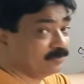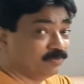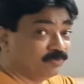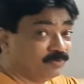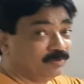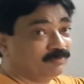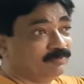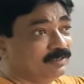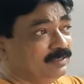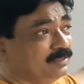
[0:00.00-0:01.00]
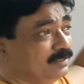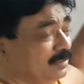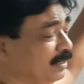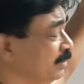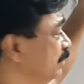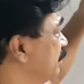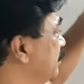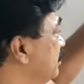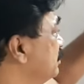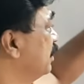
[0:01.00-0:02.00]
whole work, and it
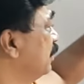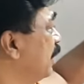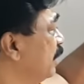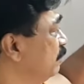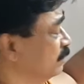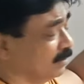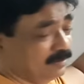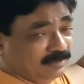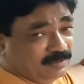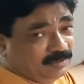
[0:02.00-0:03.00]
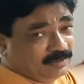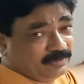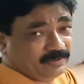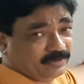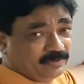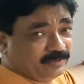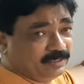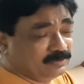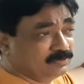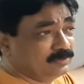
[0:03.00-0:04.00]
is an animal.
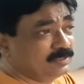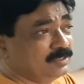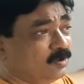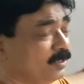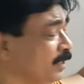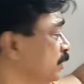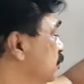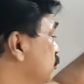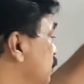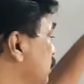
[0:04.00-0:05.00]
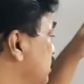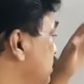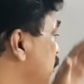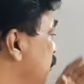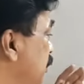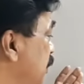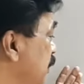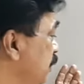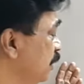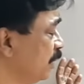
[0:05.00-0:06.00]
Alright, so it's an organism.
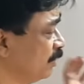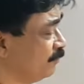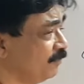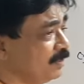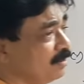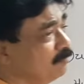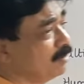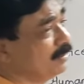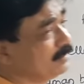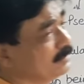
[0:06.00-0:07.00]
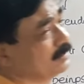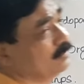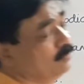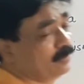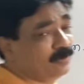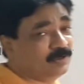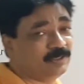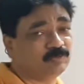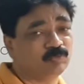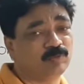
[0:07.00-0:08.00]
Similarly, we are multicellular
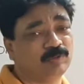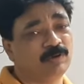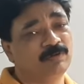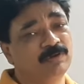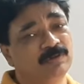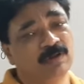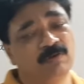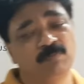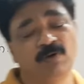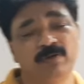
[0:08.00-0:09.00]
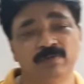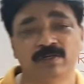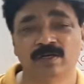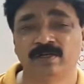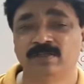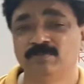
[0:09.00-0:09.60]
organisms. Our body will contain